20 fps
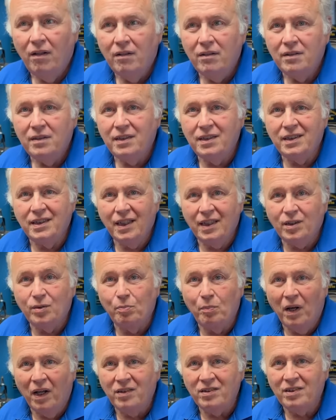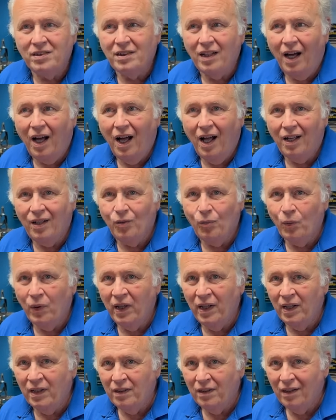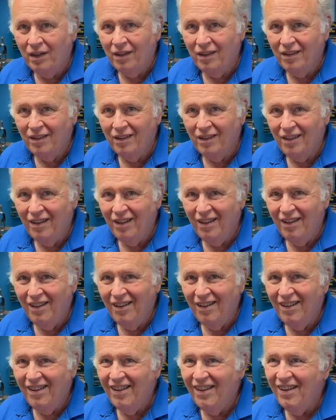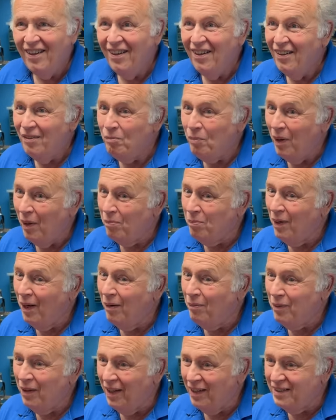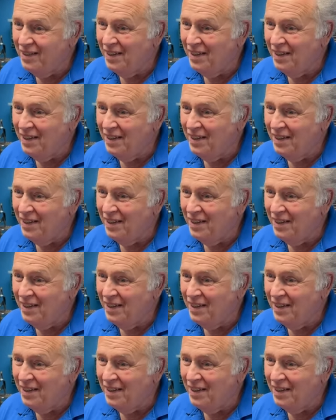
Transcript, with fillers: six months to Halloween. Uh, okay. Pop Pop likes